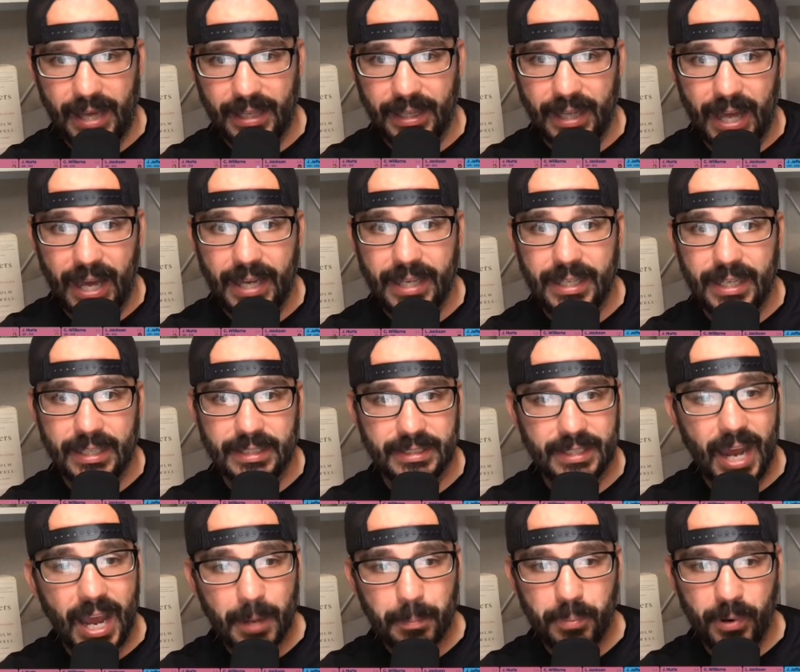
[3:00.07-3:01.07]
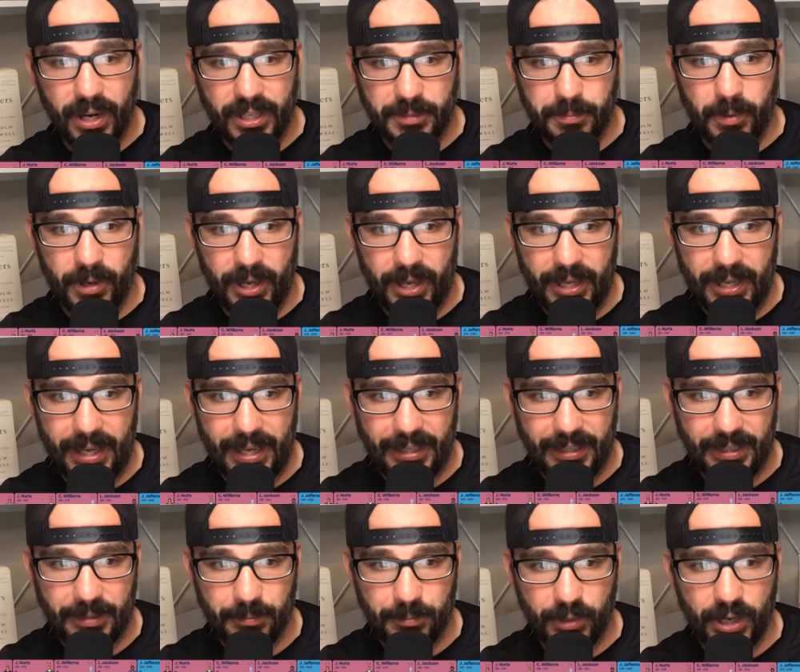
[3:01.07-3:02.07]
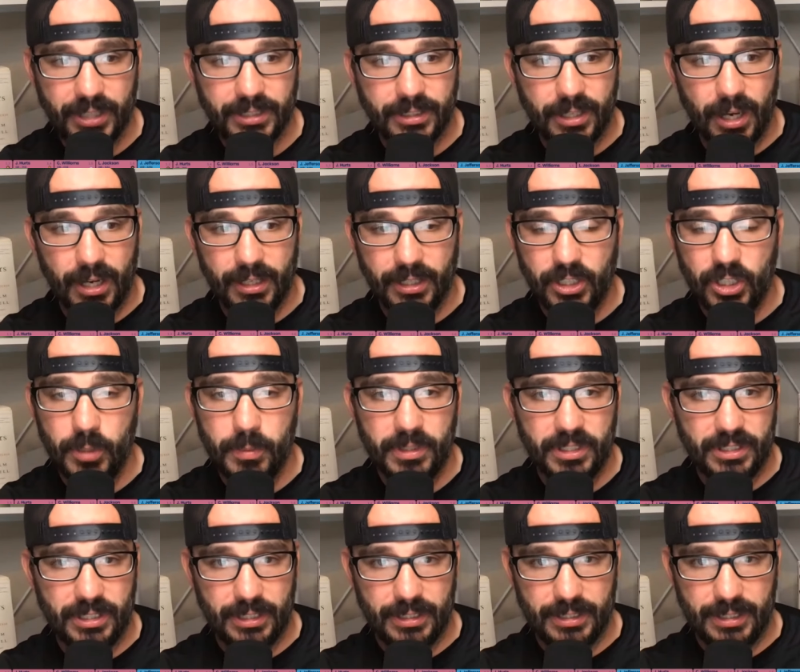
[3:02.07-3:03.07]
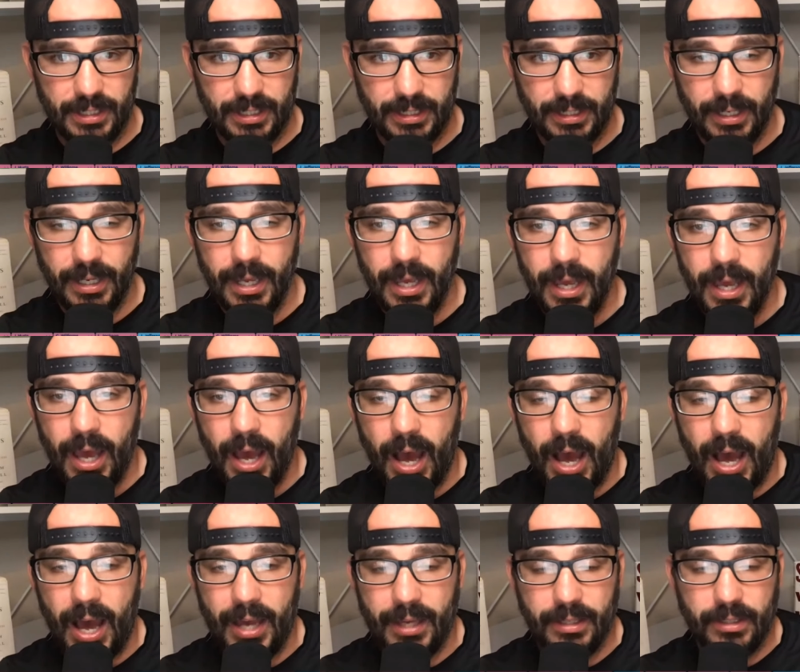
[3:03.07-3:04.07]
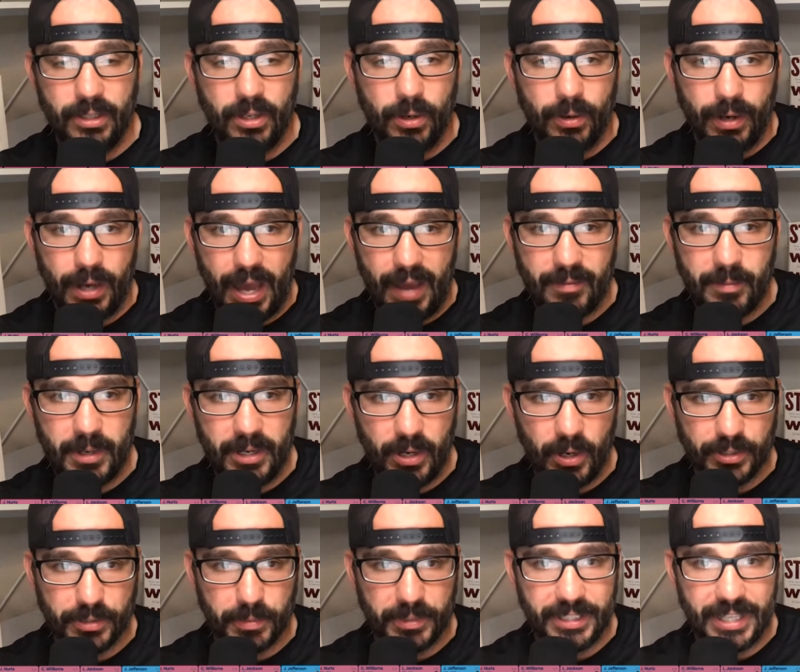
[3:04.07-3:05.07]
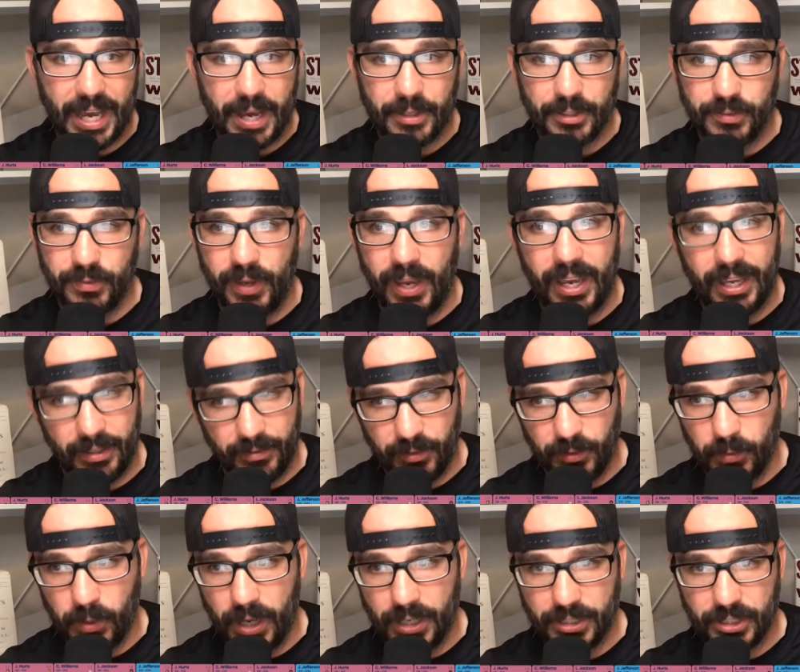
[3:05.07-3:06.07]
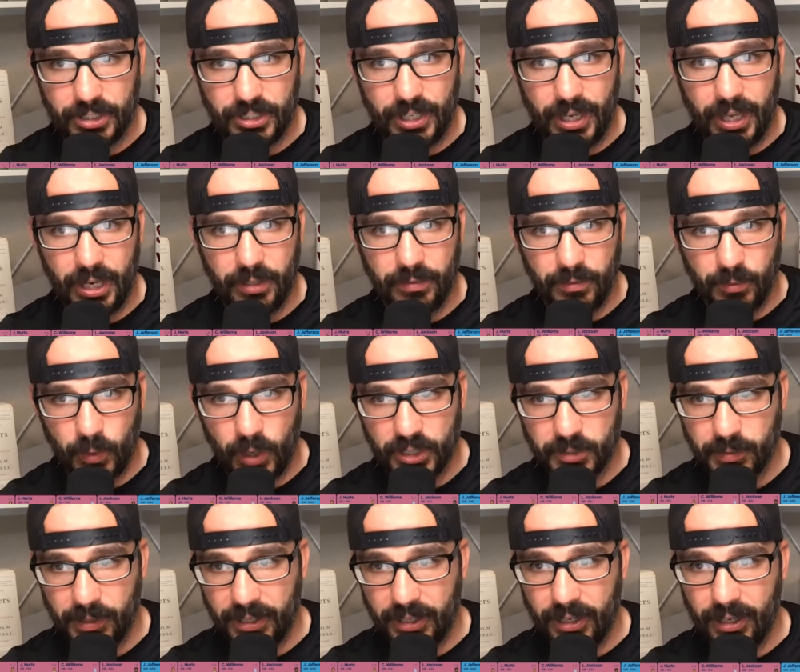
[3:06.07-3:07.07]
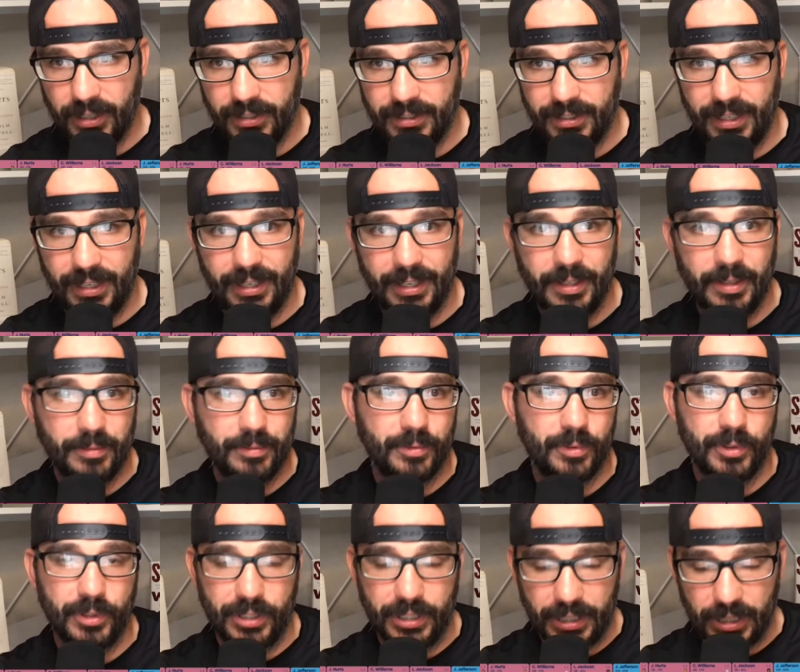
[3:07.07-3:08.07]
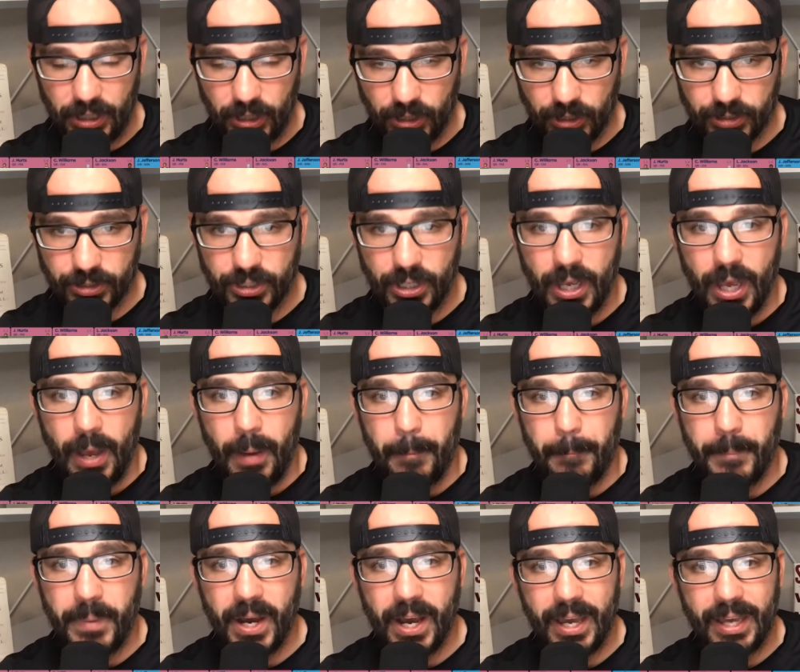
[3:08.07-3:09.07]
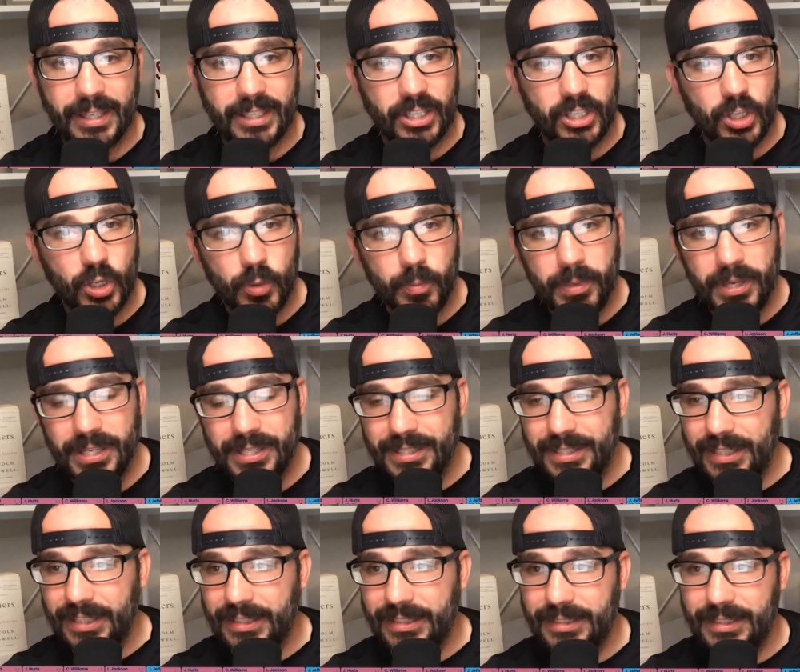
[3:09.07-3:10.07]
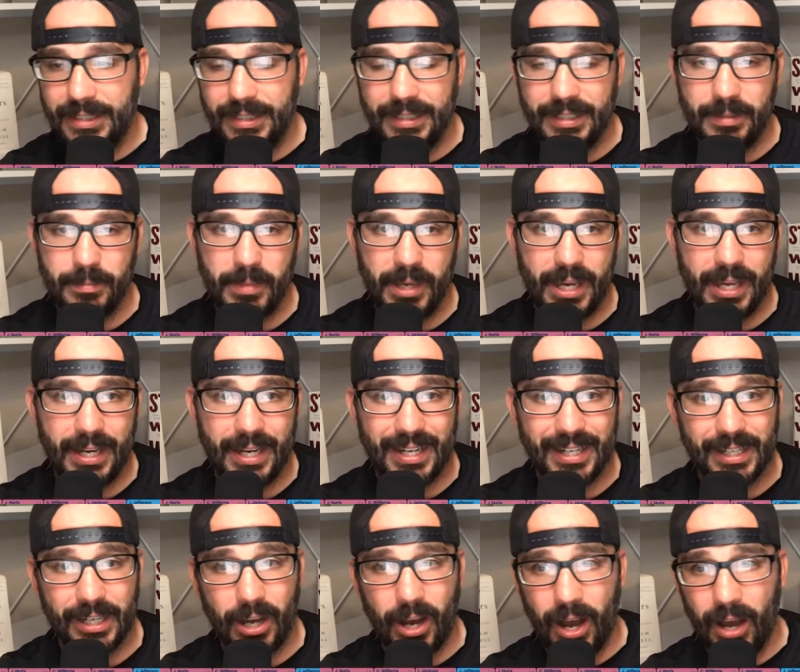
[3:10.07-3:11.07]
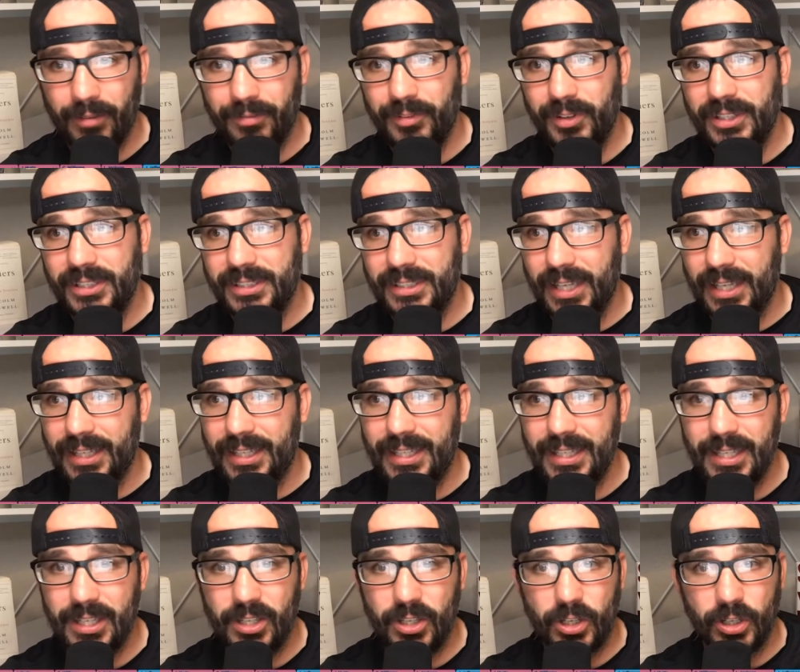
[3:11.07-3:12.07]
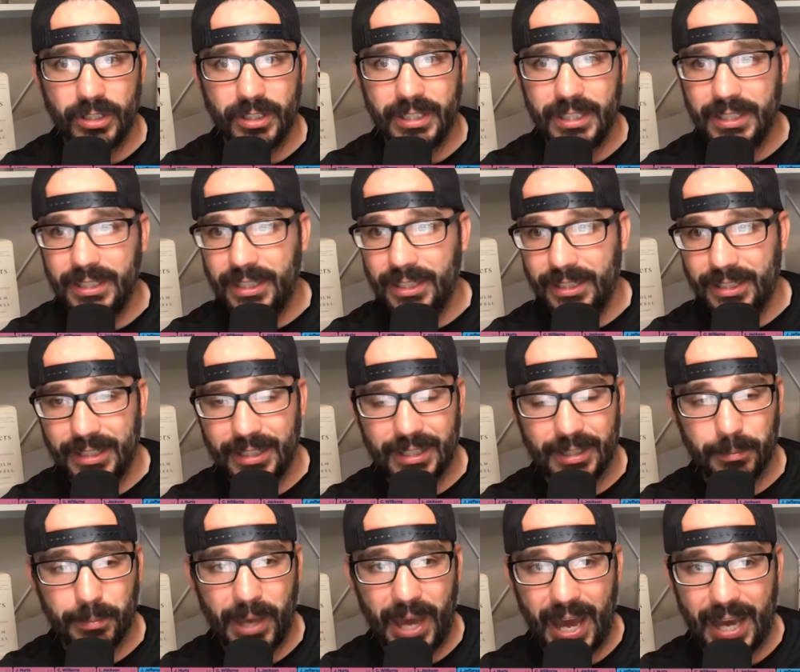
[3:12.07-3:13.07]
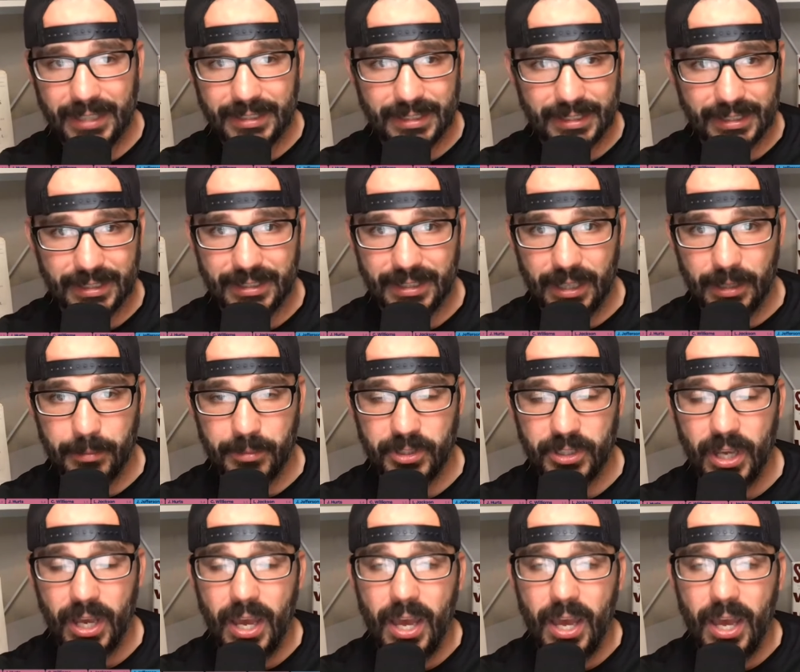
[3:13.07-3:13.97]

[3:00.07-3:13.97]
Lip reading: like is Dak Prescott at QB 16. Everybody knows I'm a Dallas fan. If you watch the channel, if you watch my content for the years, but QB 16, man, in an offense that he could lead the league in passing attempts,